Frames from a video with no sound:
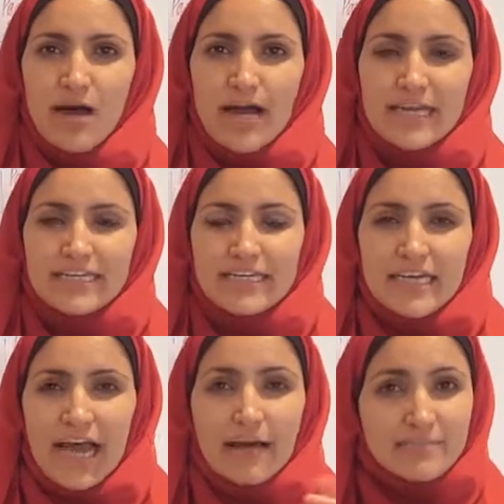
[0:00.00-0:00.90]
by
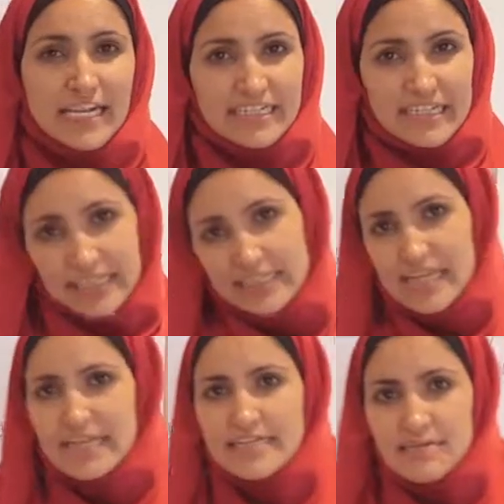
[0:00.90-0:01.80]
techniques,
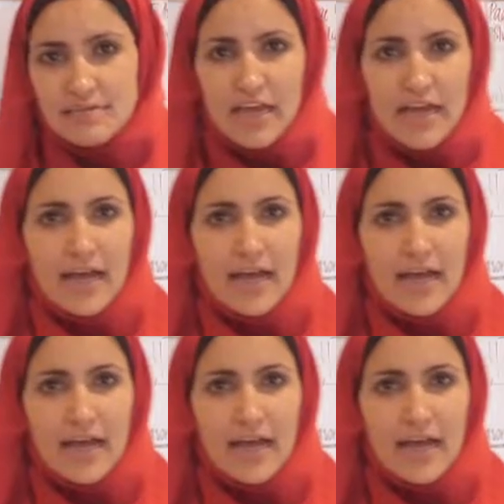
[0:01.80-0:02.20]
and